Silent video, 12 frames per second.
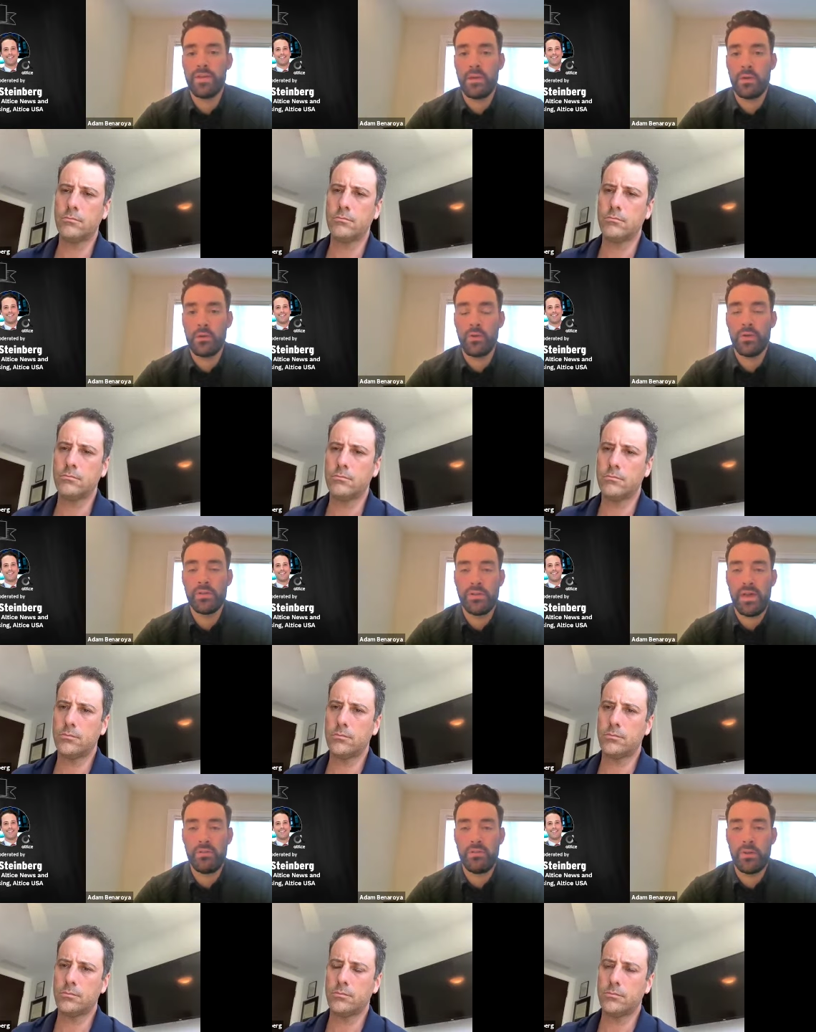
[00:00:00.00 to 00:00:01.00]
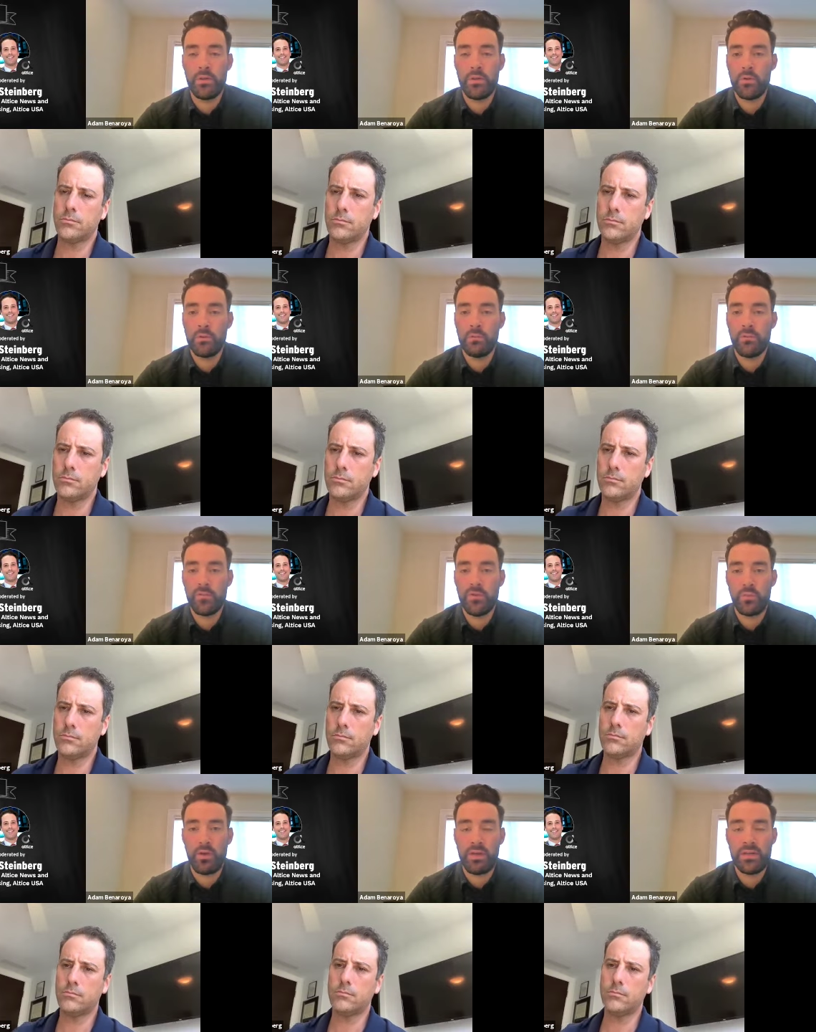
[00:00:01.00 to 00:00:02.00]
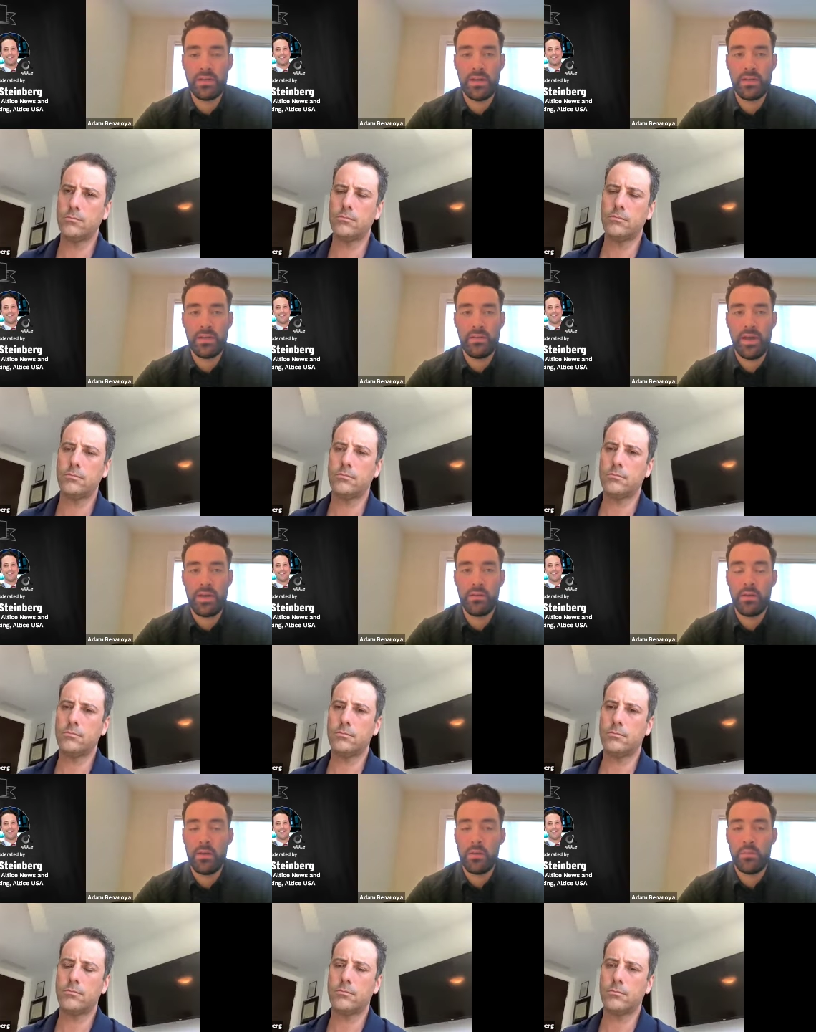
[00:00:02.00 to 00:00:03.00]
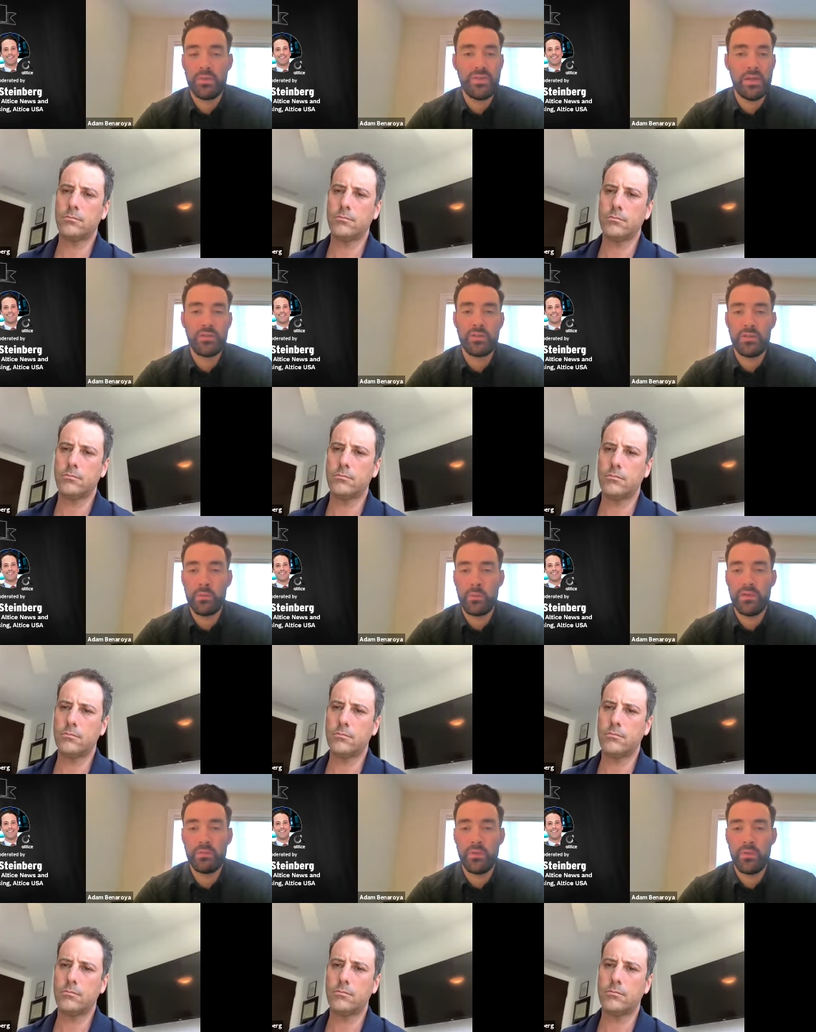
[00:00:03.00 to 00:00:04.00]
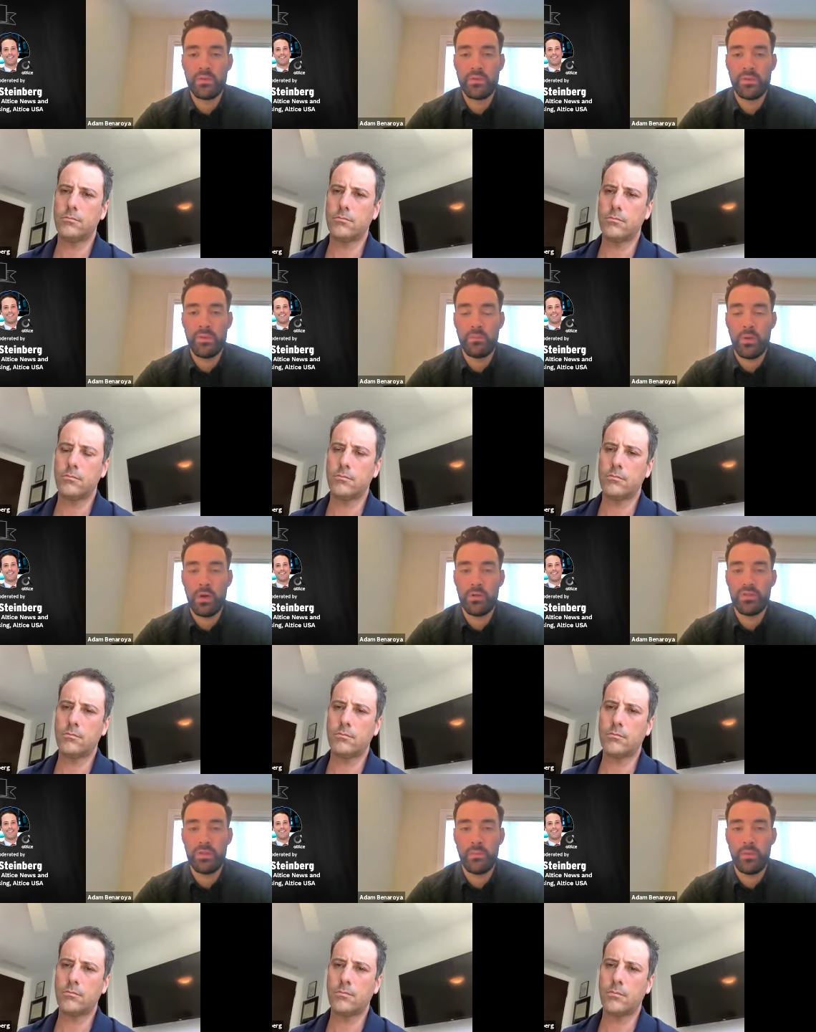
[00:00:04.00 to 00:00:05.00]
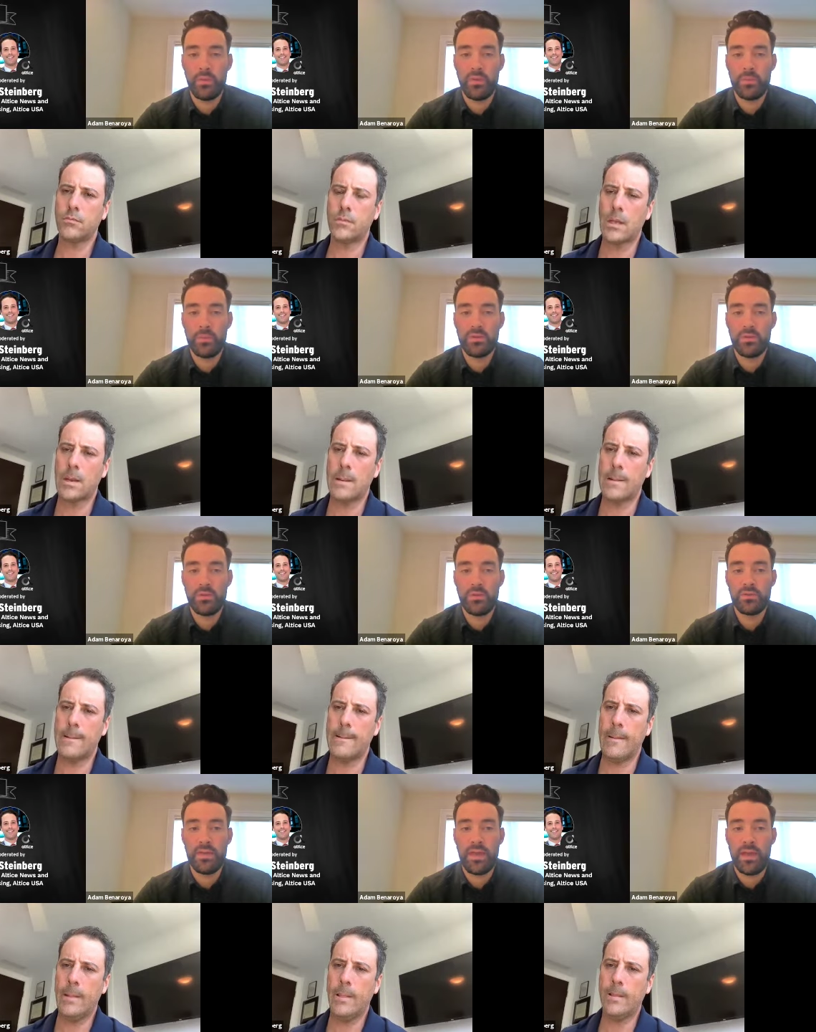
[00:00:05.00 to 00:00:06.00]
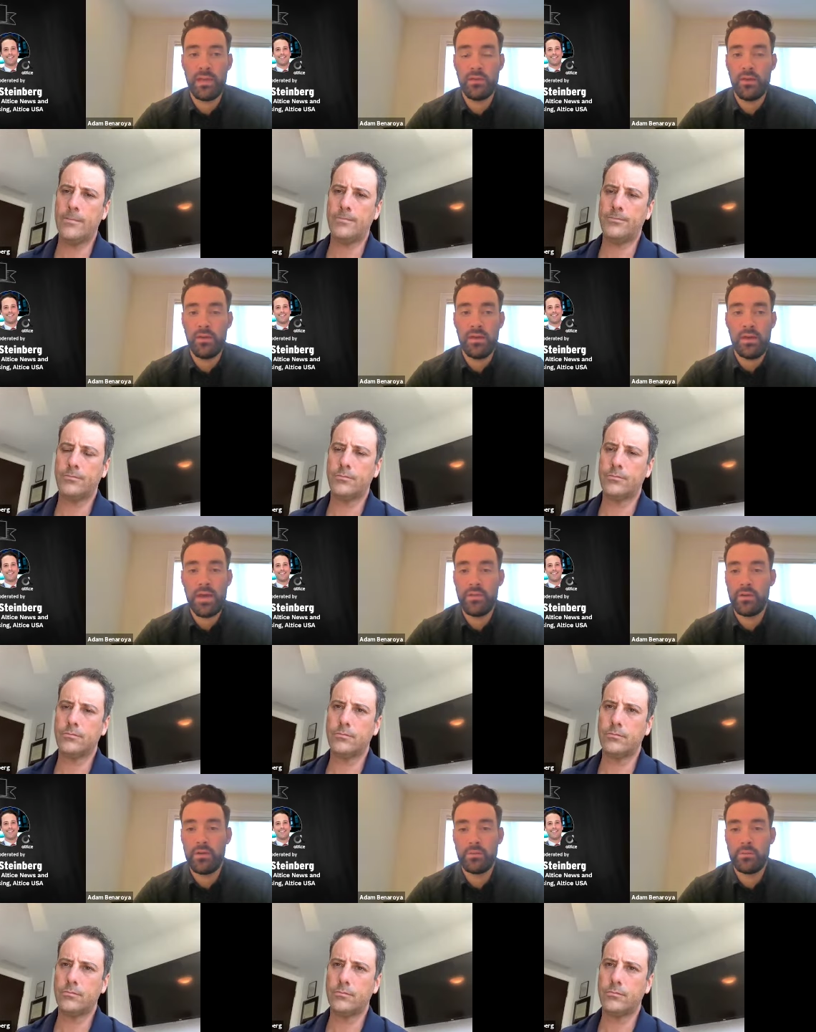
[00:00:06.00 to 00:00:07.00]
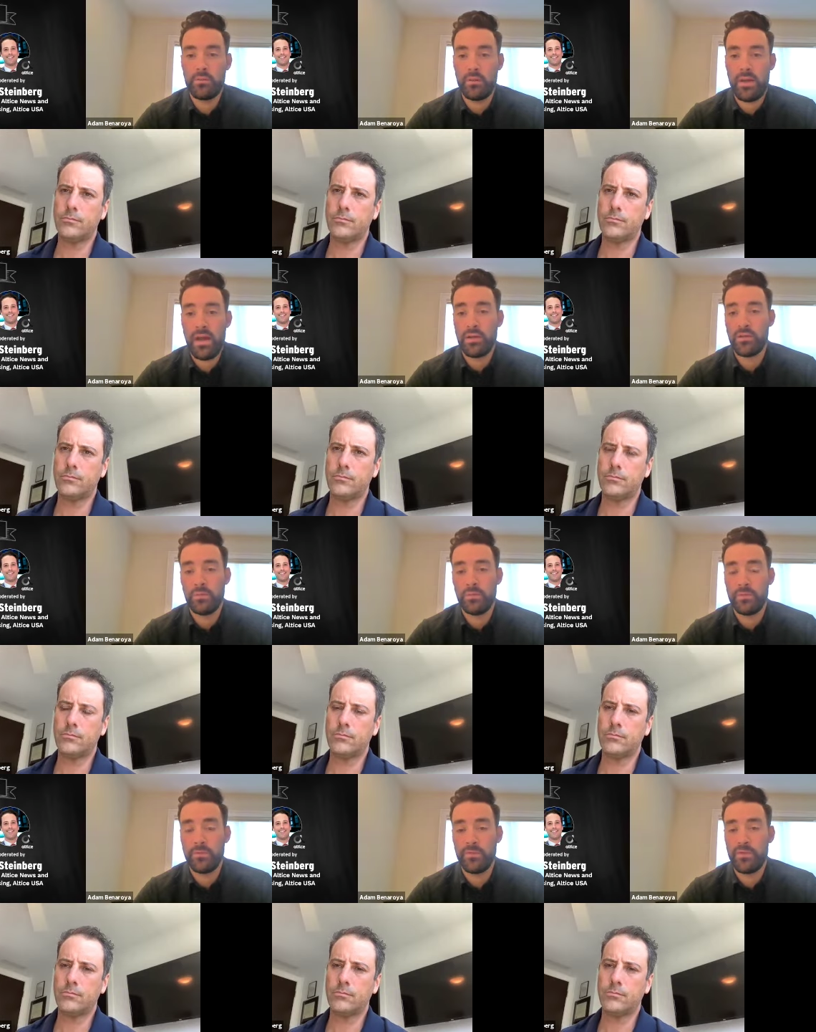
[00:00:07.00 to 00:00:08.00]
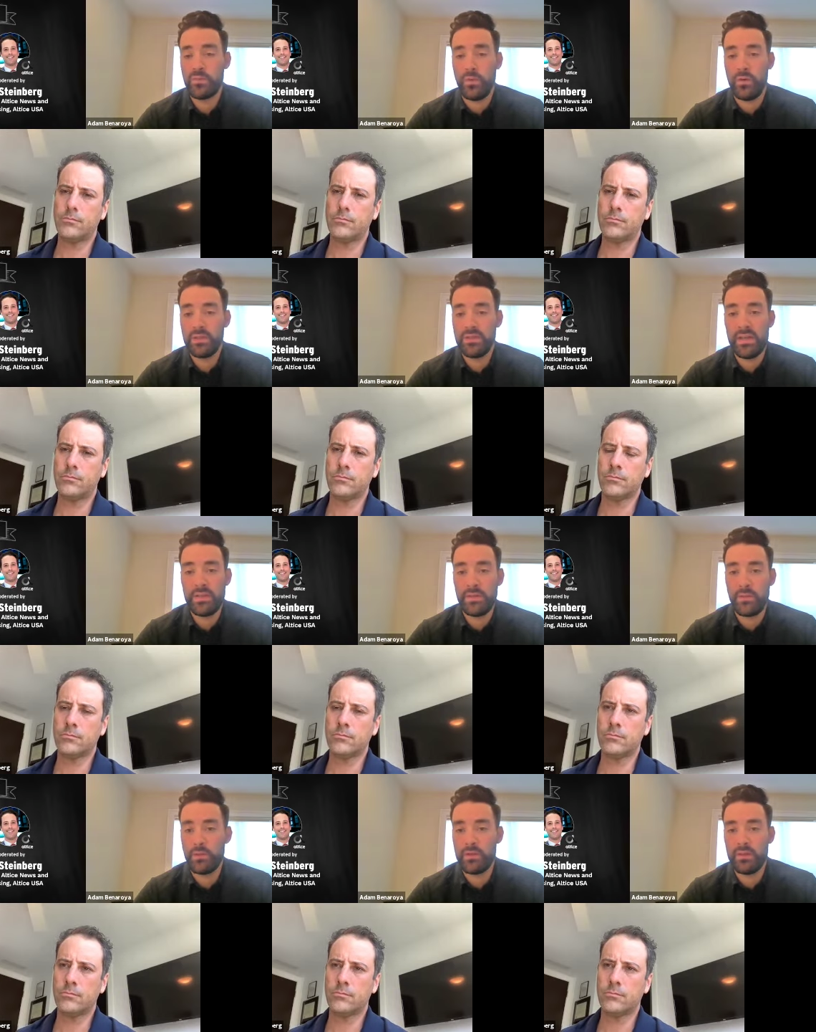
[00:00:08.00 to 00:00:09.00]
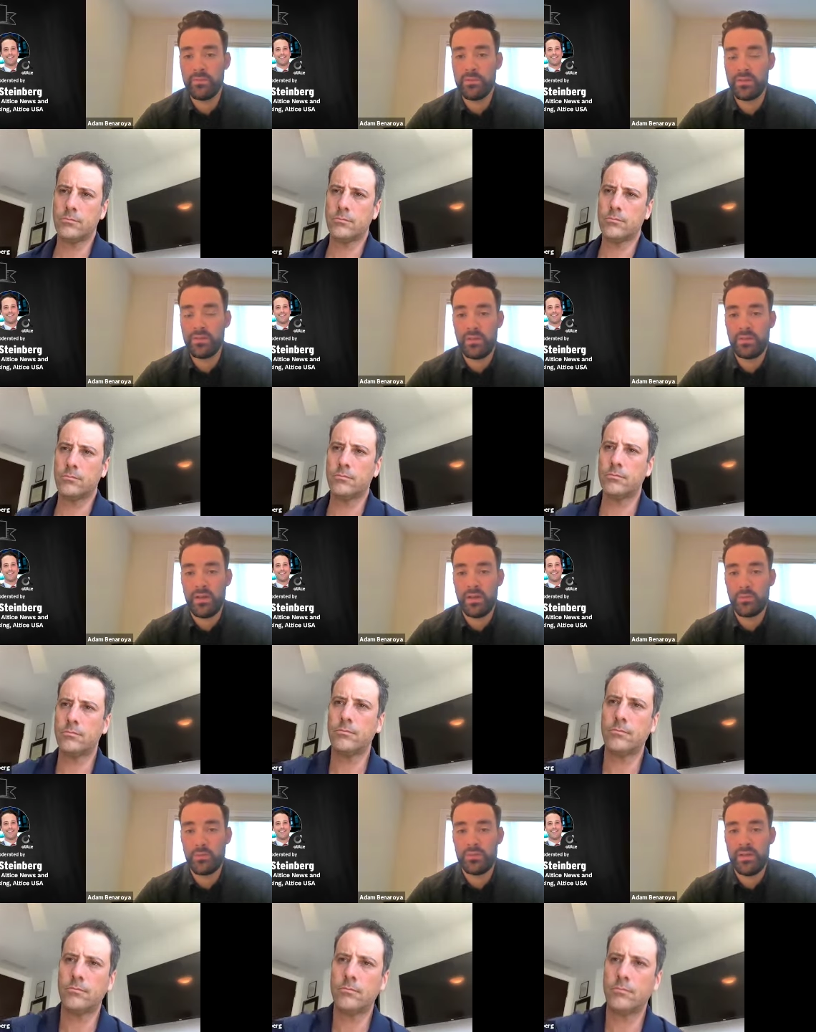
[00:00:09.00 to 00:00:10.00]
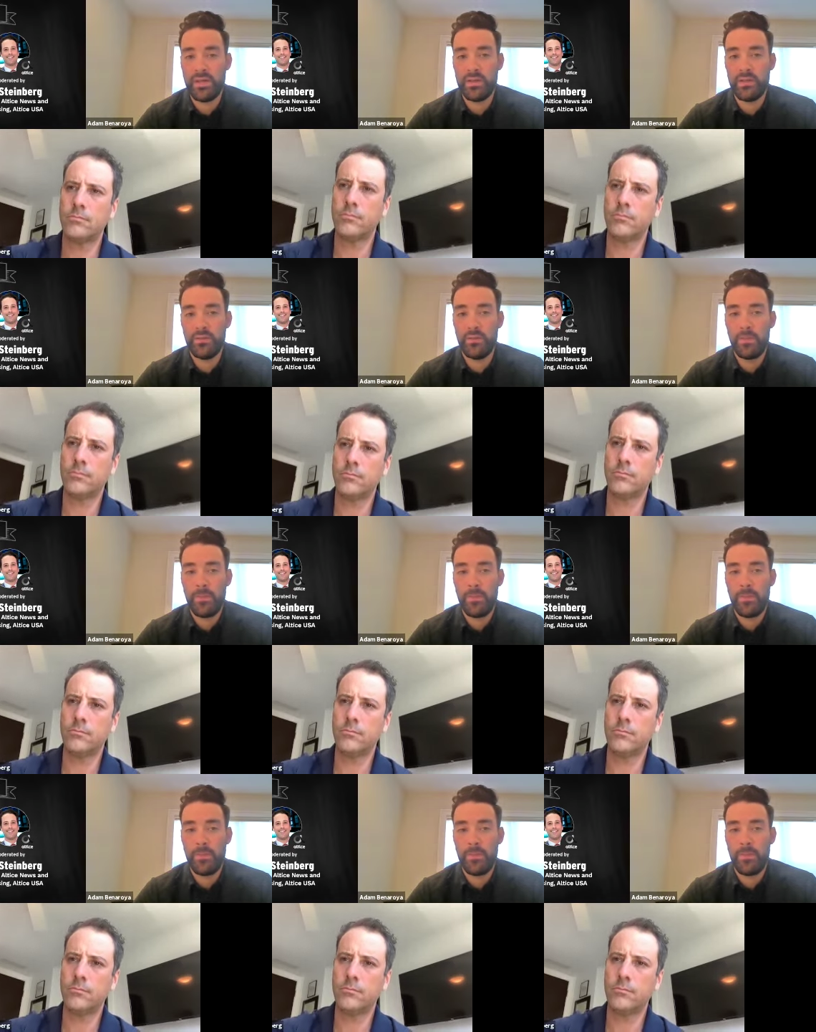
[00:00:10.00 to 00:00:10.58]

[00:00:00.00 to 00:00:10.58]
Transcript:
Speaker 1: that are going to have their own first party data that potentially we can build some partnership with them to use that either actual first party data or even just contextual data.